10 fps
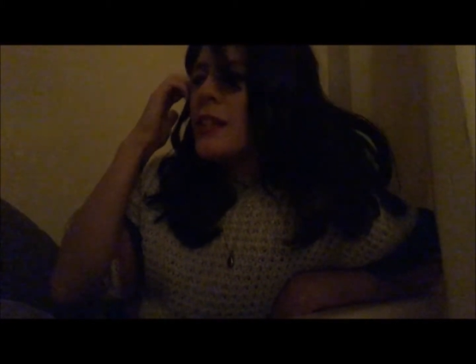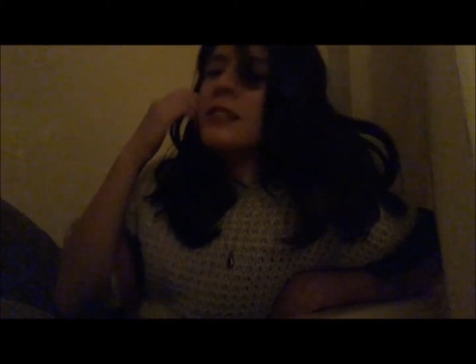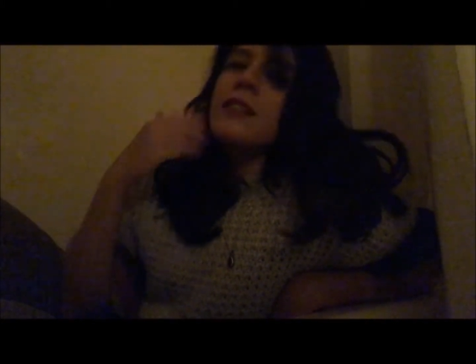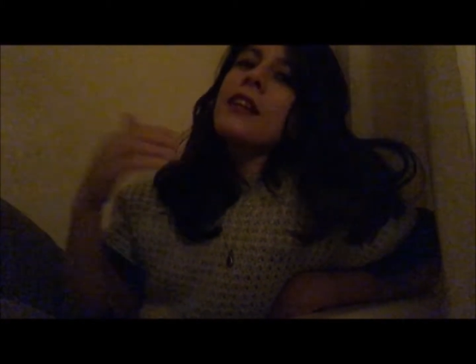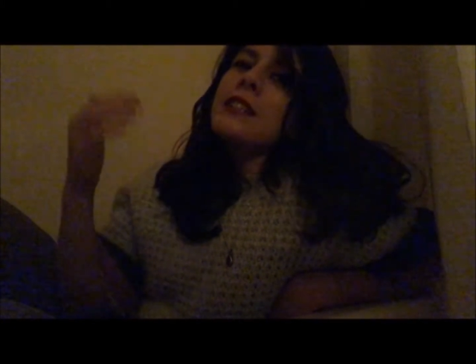
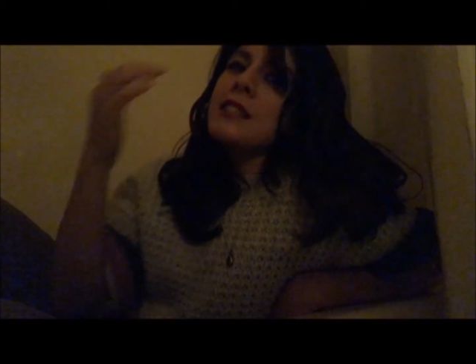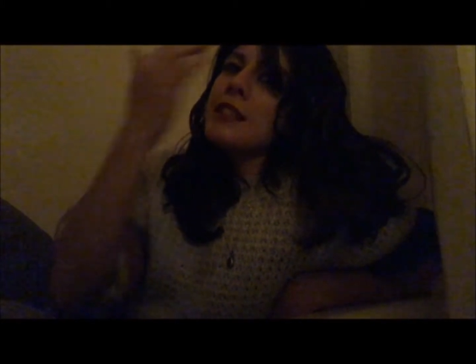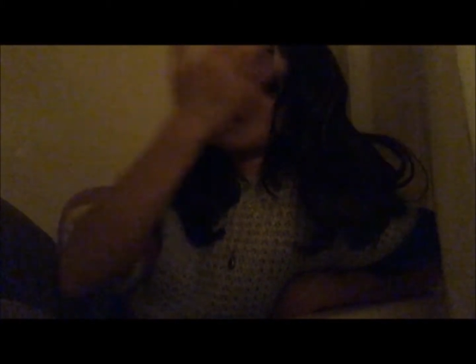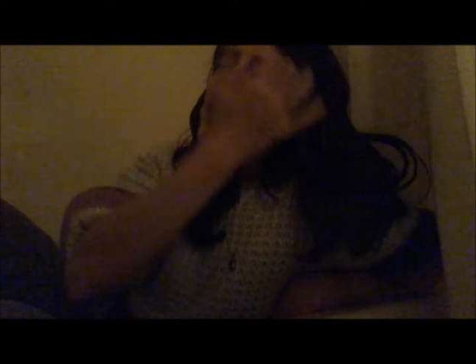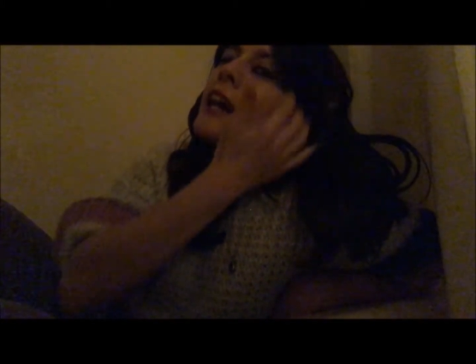He's a threat to
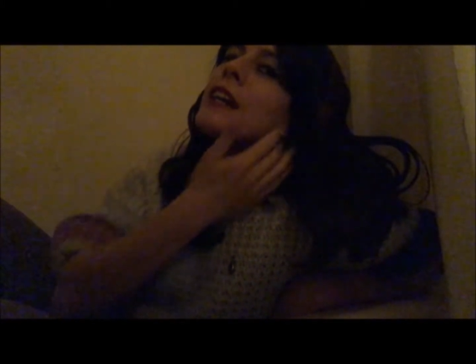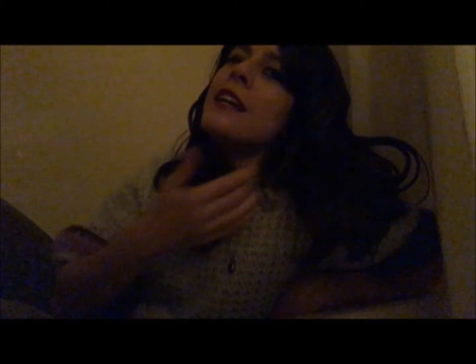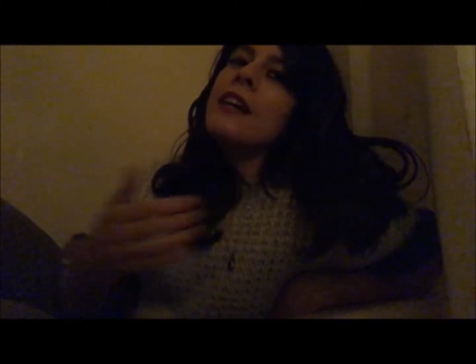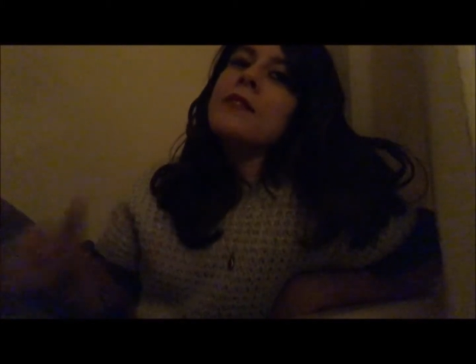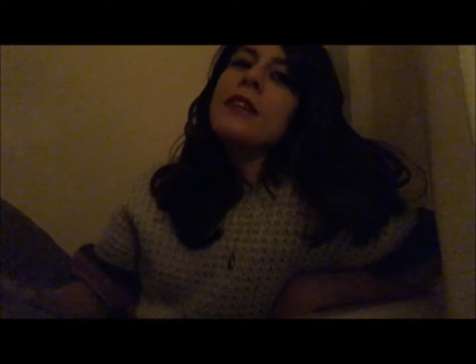
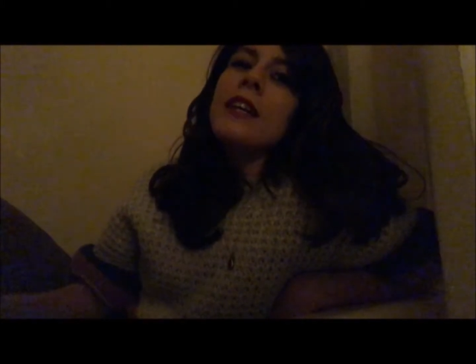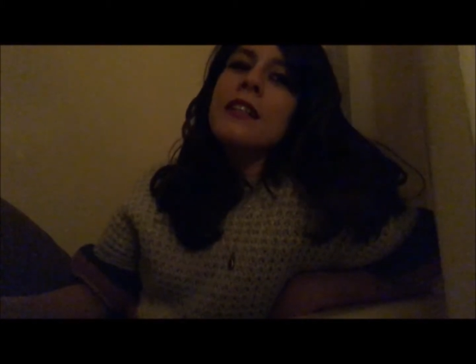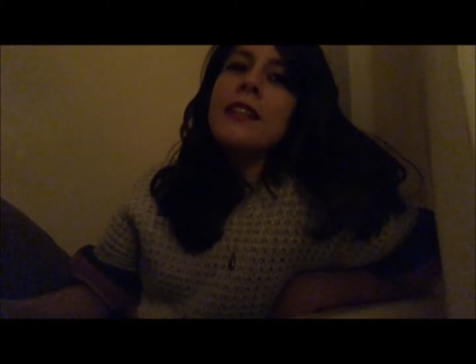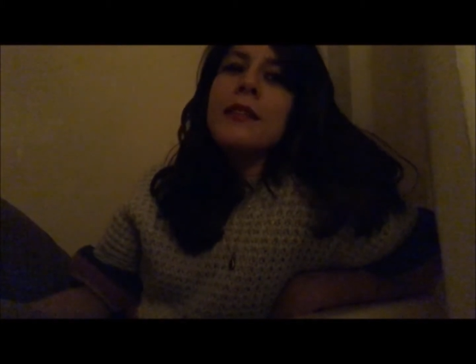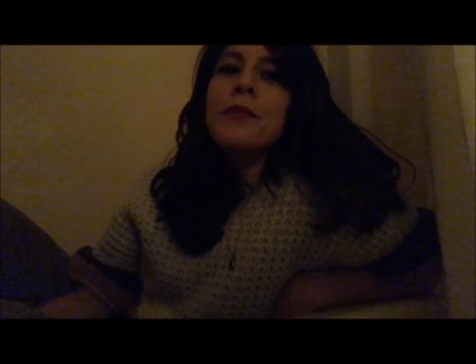society, I'm
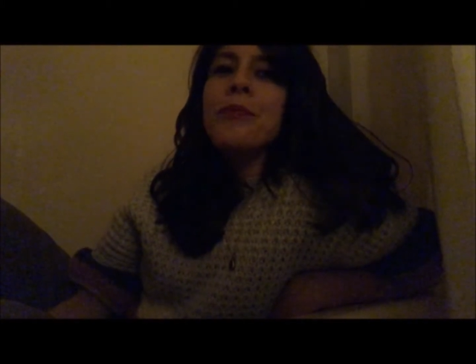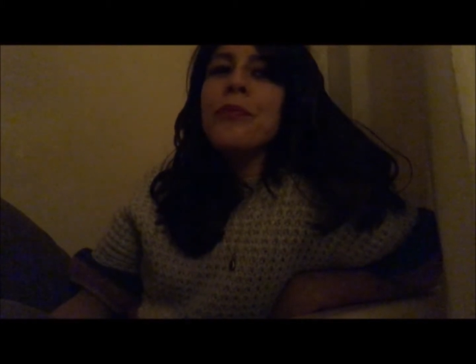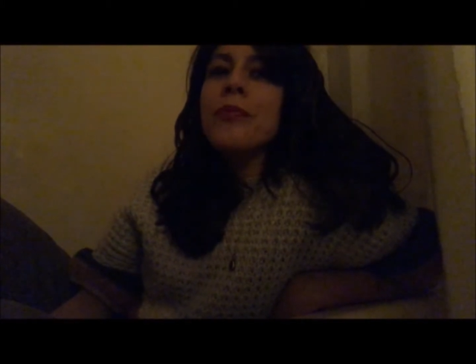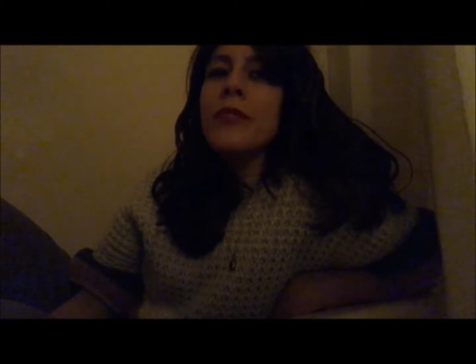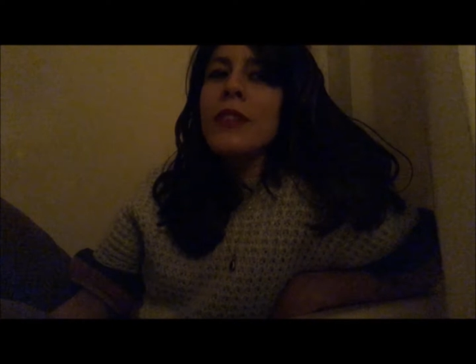telling you.
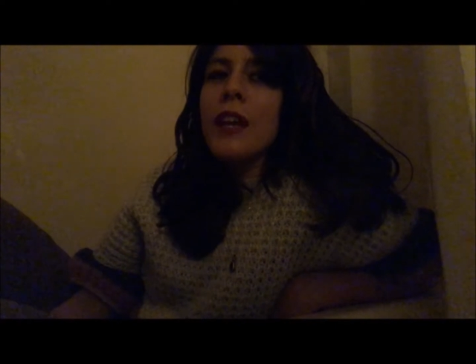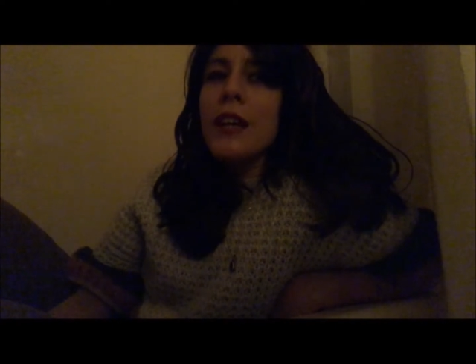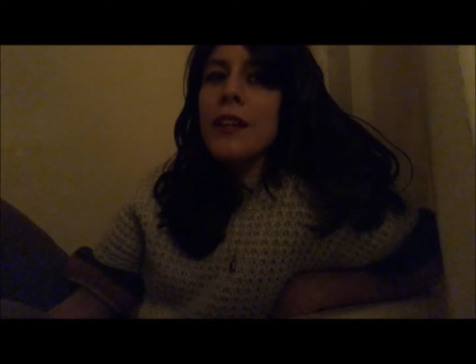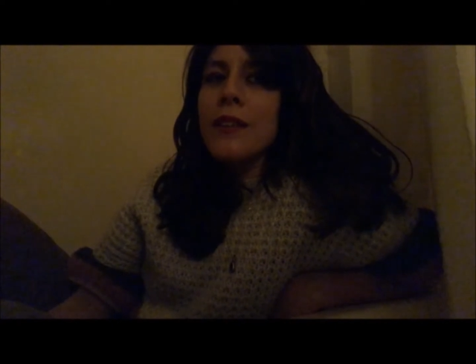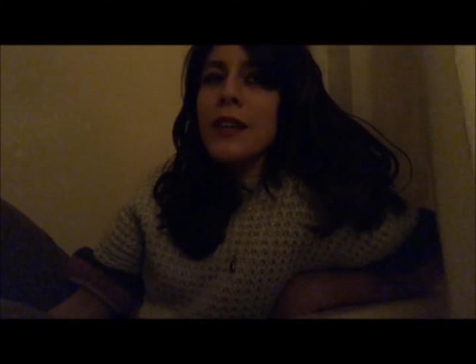
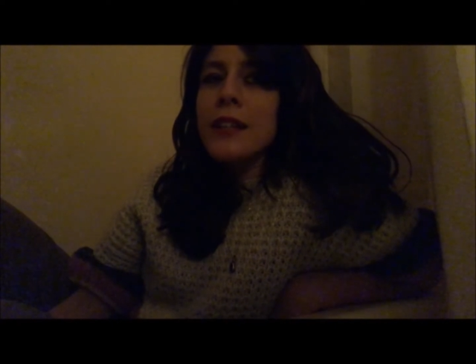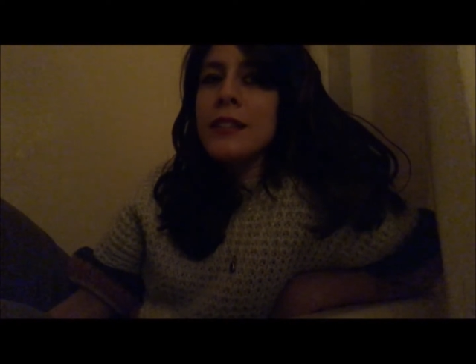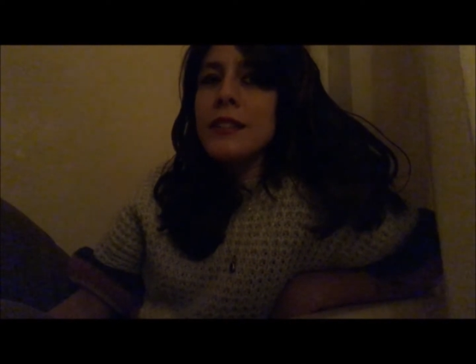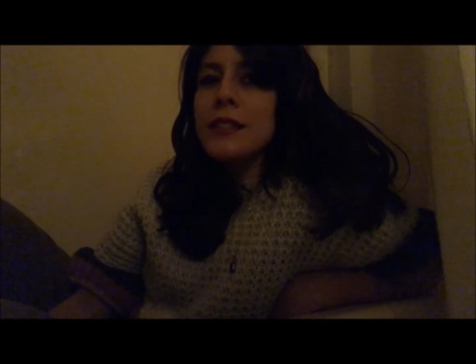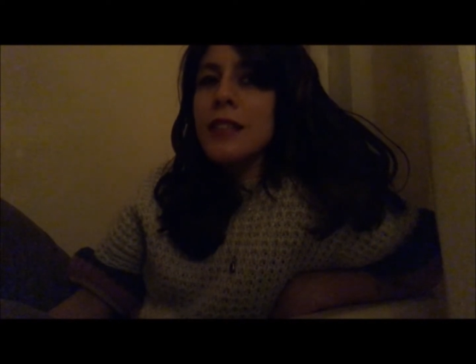
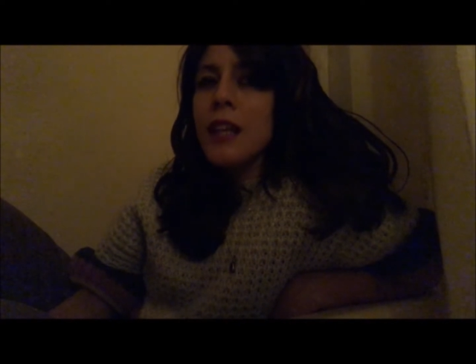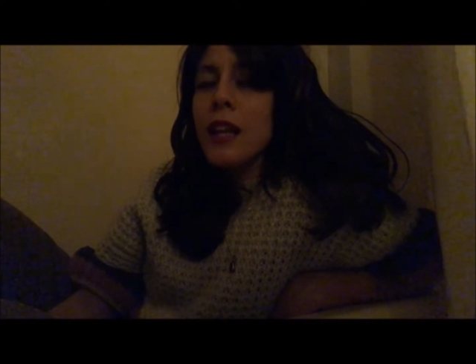Anyways,